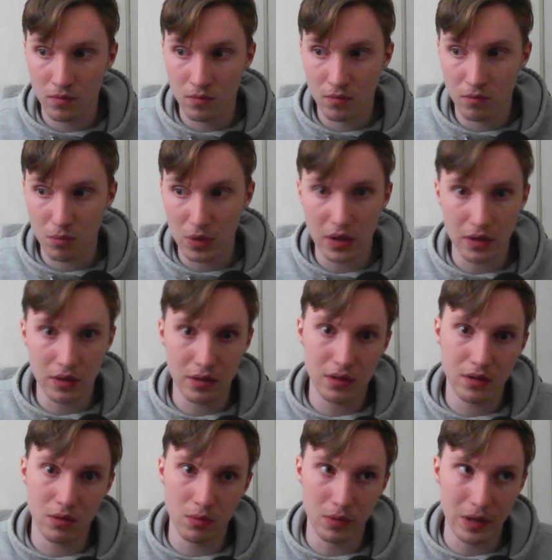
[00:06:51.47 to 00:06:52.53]
Because
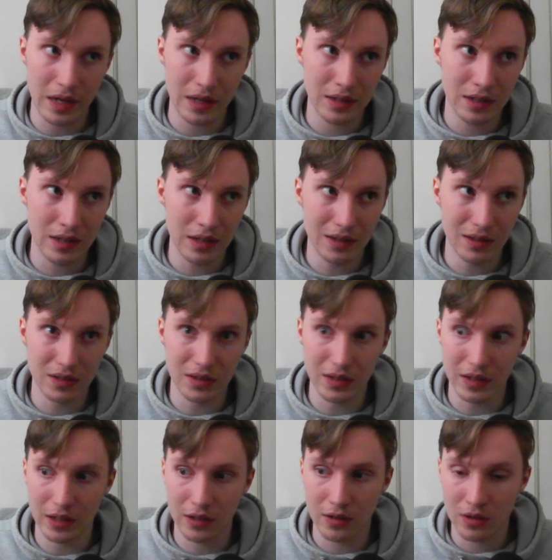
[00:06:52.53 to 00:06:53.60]
the reality is
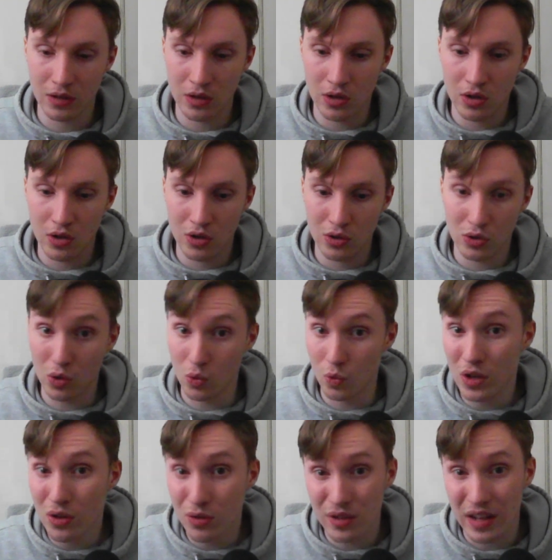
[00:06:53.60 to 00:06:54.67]
like the
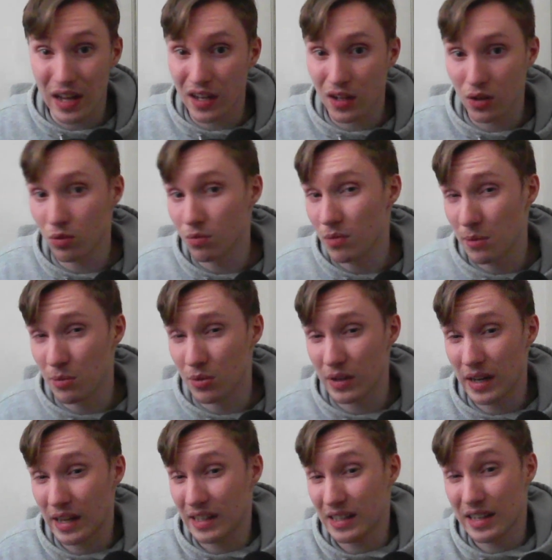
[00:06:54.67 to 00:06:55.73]
reader's not going to remember
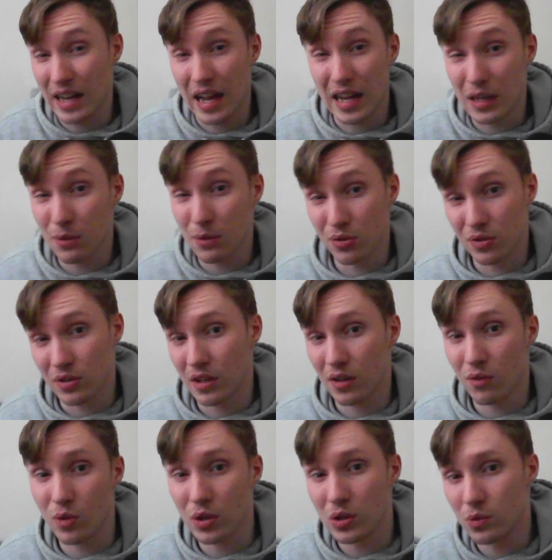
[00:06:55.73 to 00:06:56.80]
like 90% of
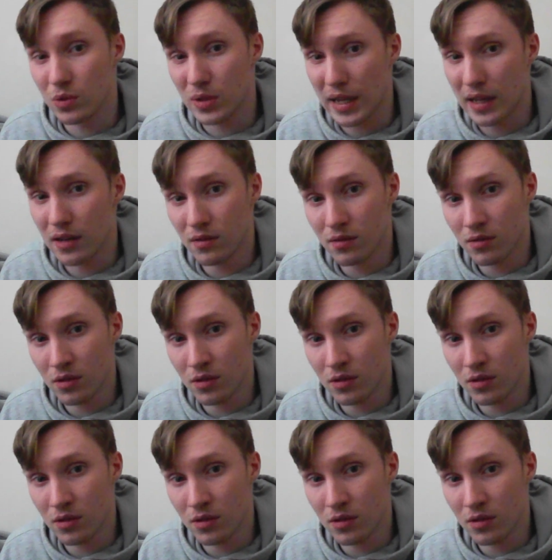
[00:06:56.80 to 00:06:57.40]
what you said.